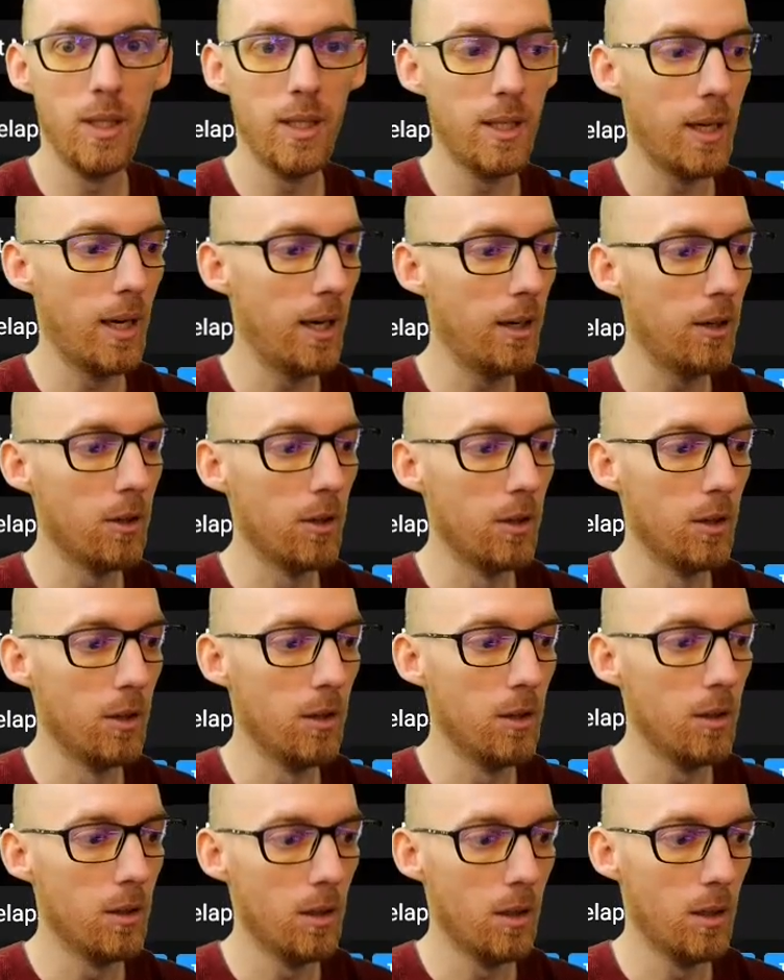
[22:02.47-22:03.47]
the
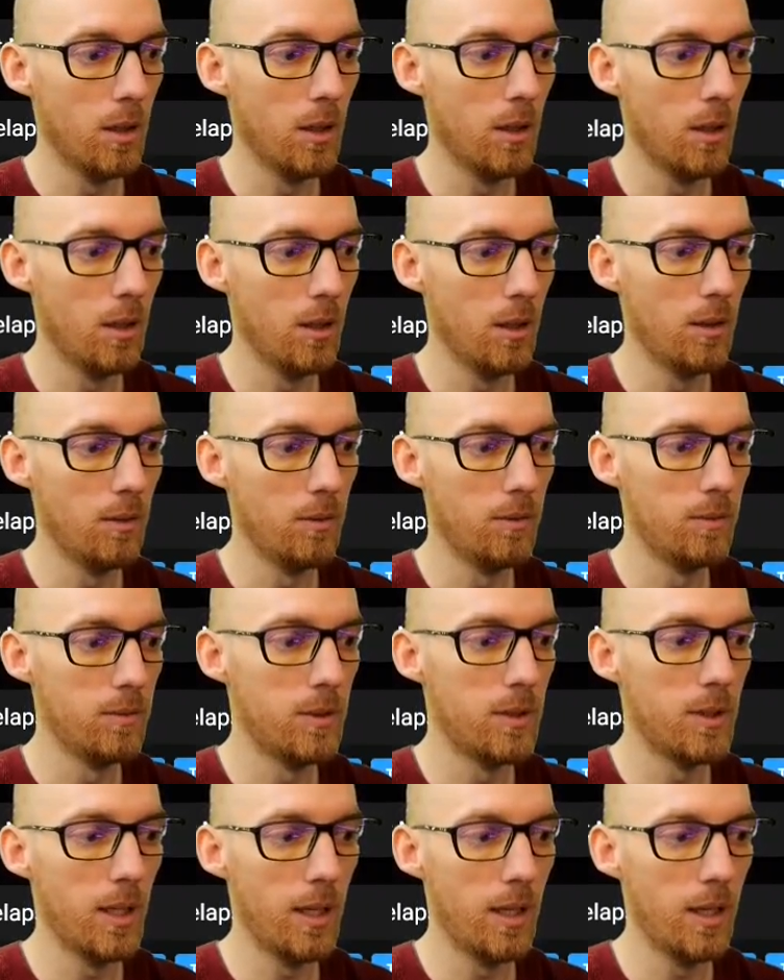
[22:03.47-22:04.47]
error of,
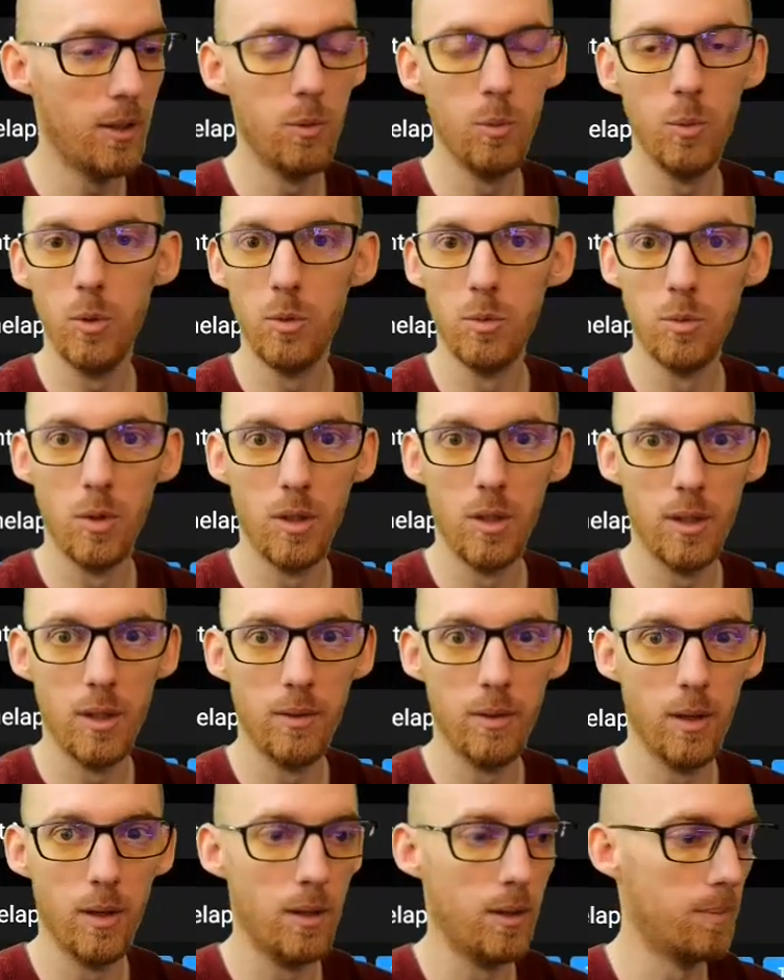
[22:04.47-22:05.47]
say, we'll run
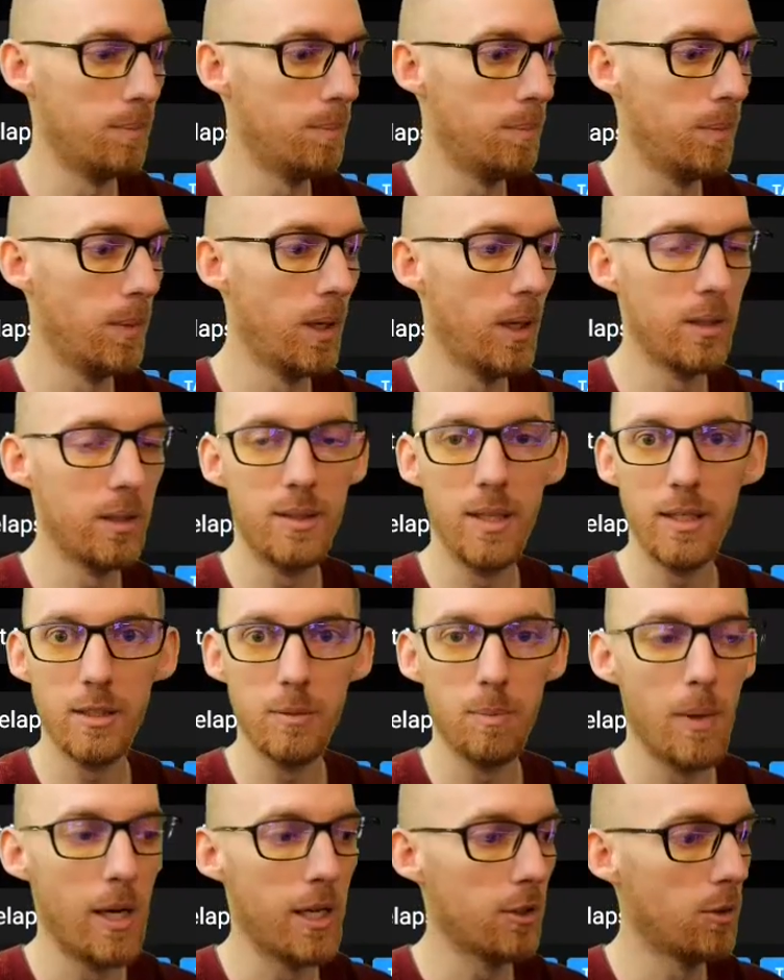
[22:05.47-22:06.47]
a
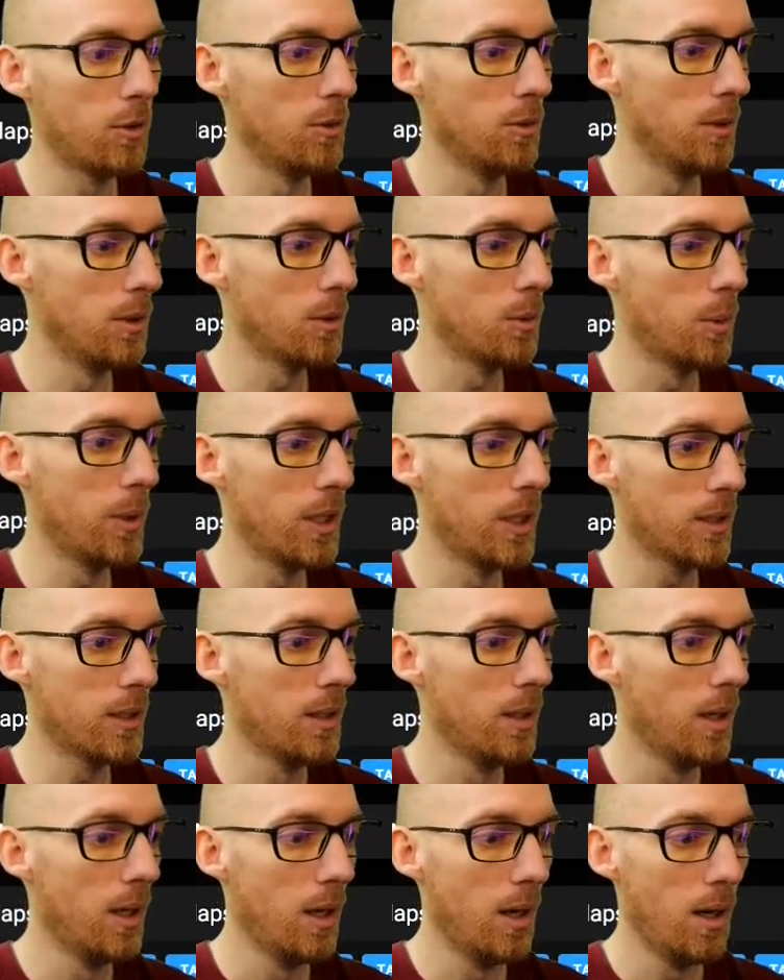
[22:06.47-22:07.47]
test macro real quick
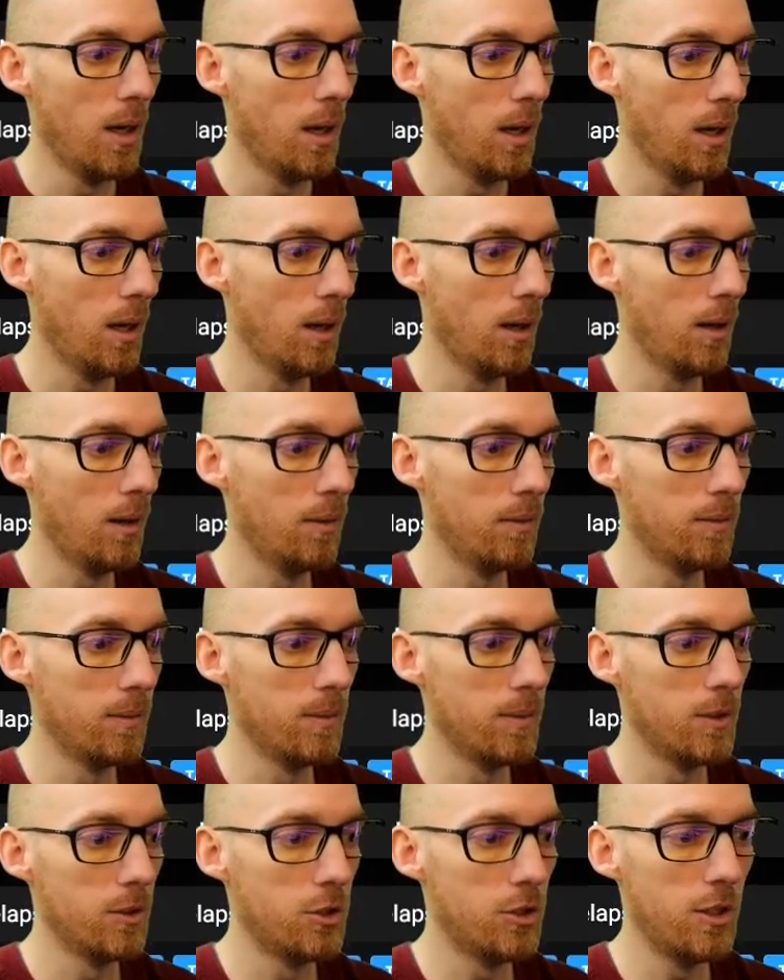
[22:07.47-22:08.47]
of
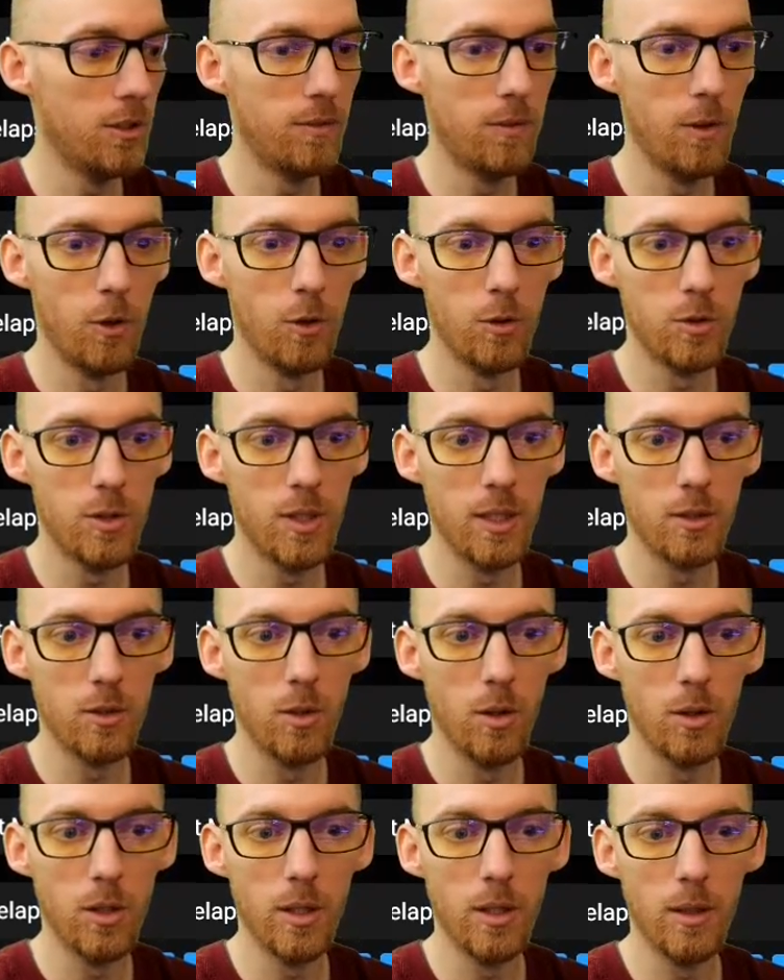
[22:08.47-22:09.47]
GPHOTO set
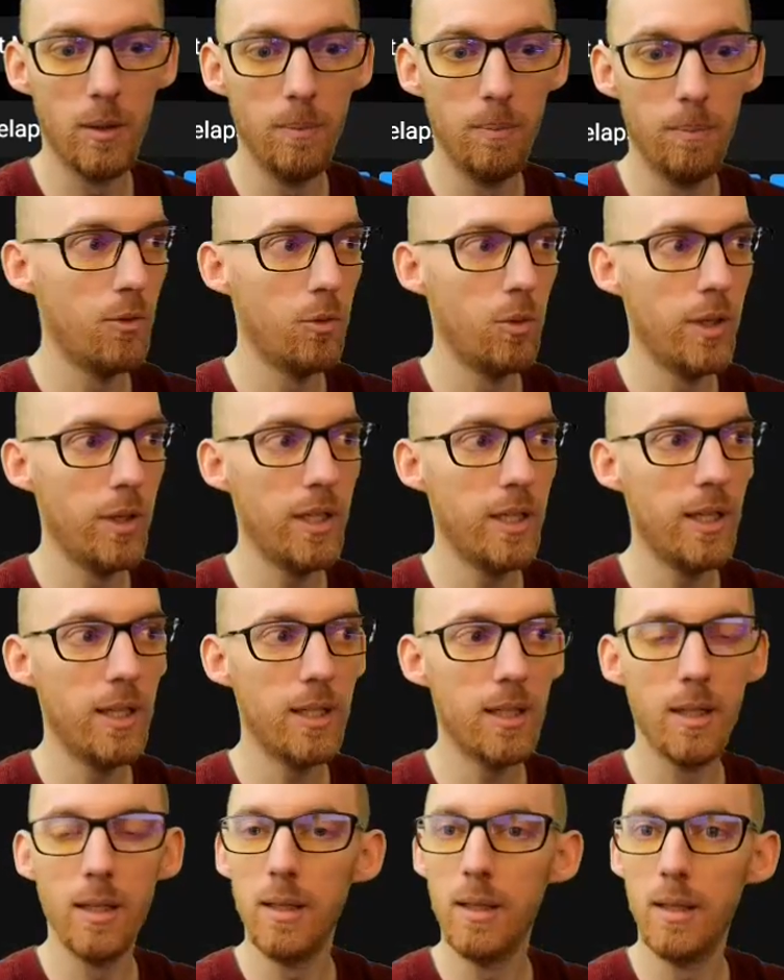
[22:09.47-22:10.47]
target. If we
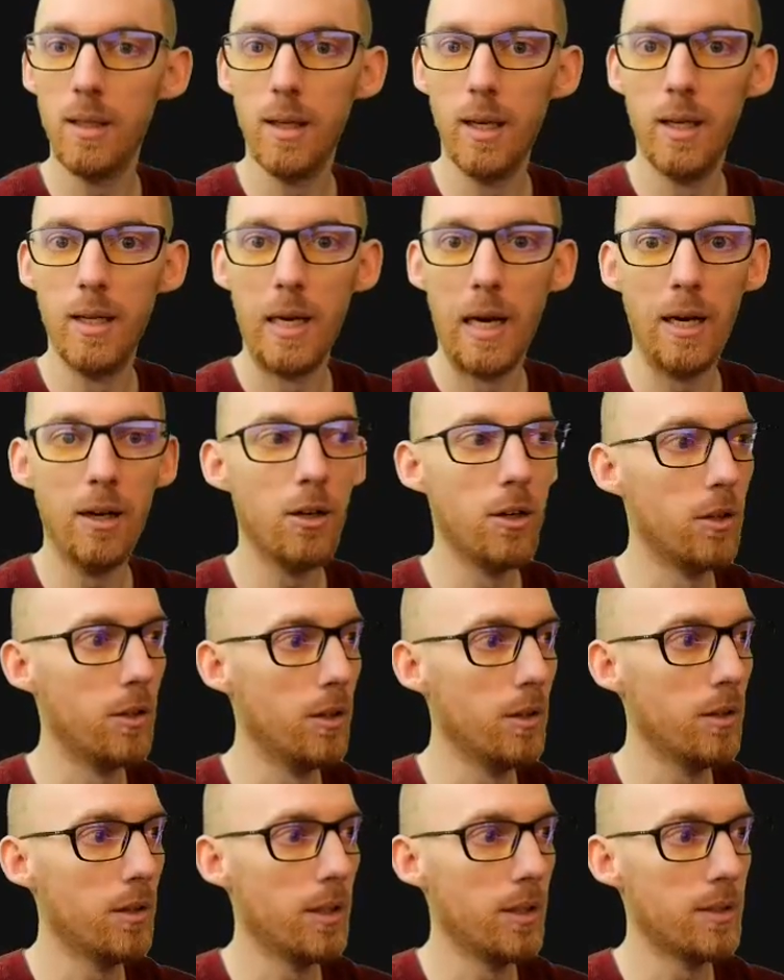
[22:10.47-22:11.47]
get an
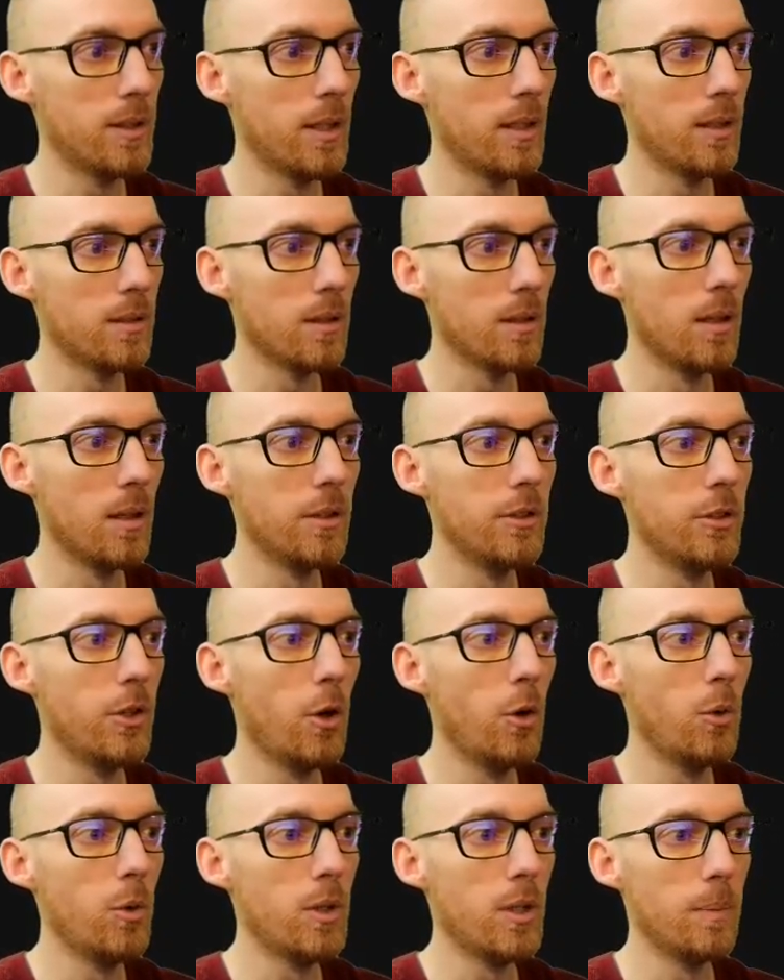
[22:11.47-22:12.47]
error that says
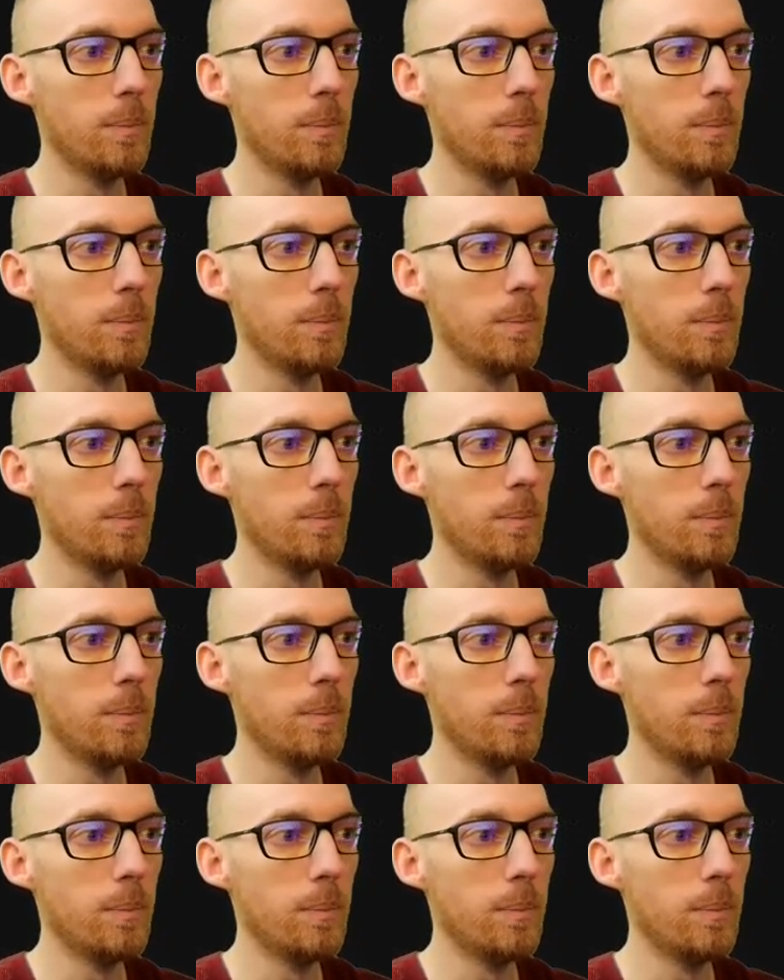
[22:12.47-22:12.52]
unknown